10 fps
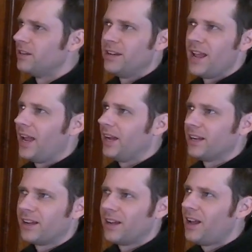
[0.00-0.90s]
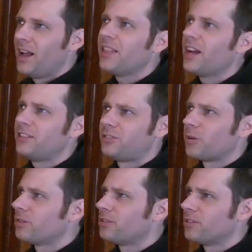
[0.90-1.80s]
Nay, thy
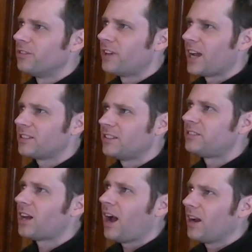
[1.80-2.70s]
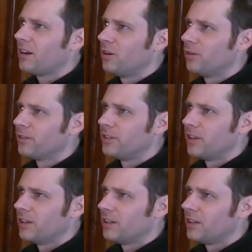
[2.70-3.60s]
sorcerer's act is tired and
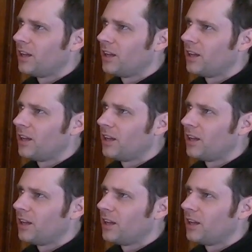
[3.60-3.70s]
overdone.